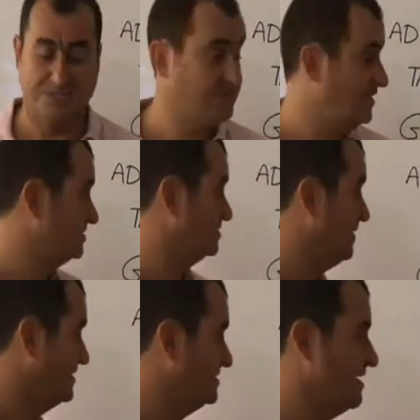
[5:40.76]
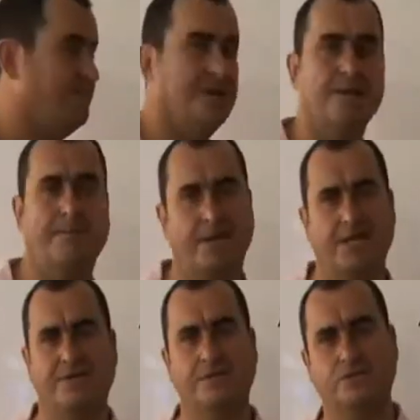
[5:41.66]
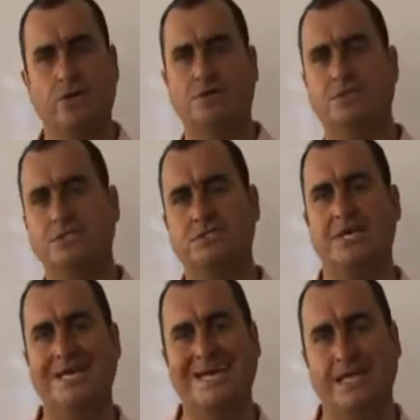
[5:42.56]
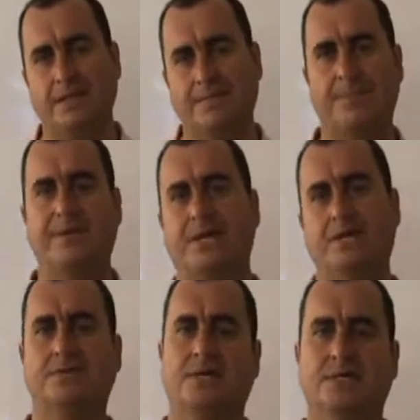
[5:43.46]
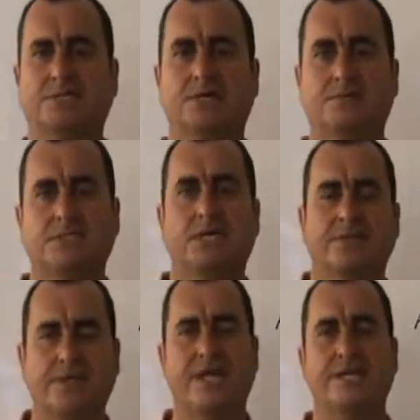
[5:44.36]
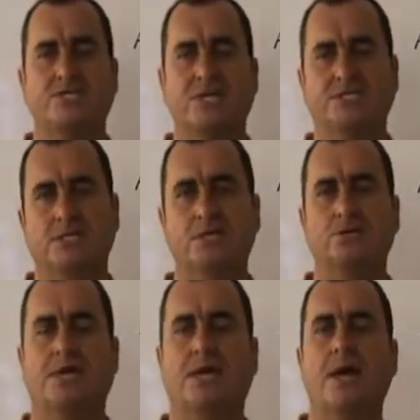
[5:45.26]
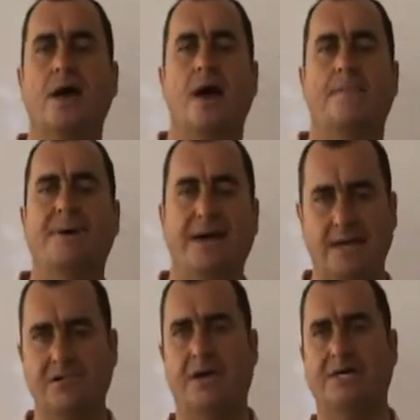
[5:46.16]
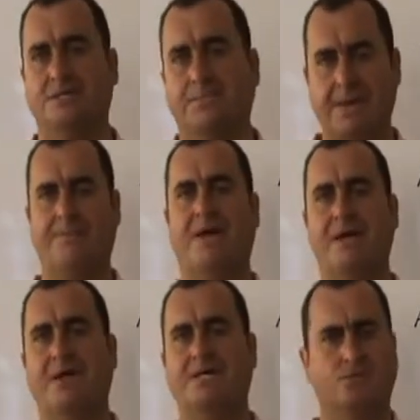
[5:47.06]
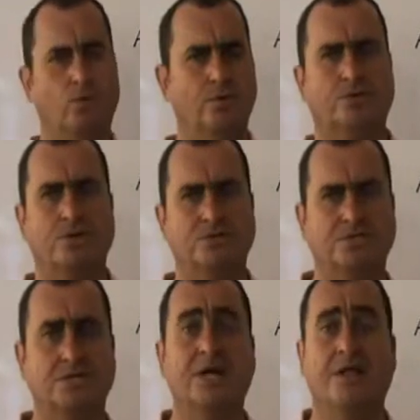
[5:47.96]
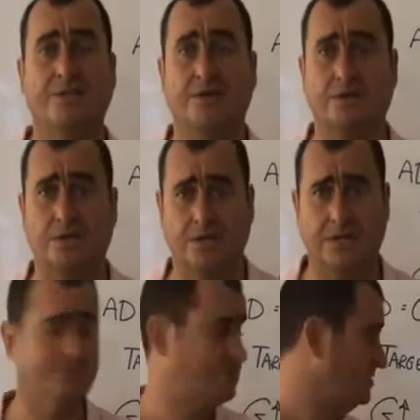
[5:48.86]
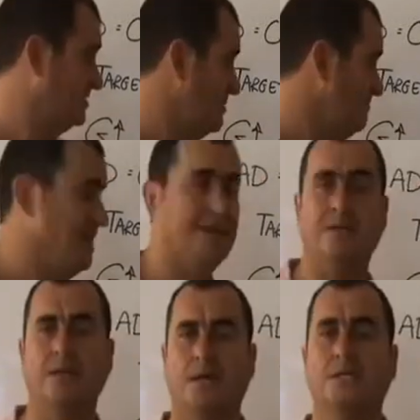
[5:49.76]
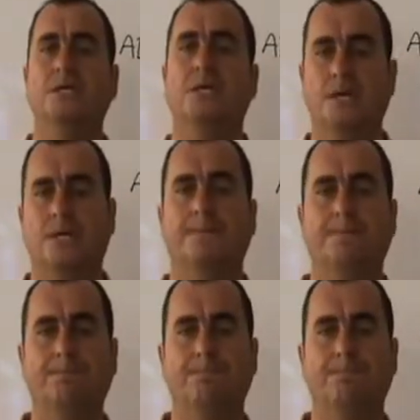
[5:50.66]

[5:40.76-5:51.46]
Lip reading: decides to spend 10 billion by giving doctors in the public healthcare service, the NHS in the UK, a pay rise, a big pay rise for all doctors that comes to 10 billion a year.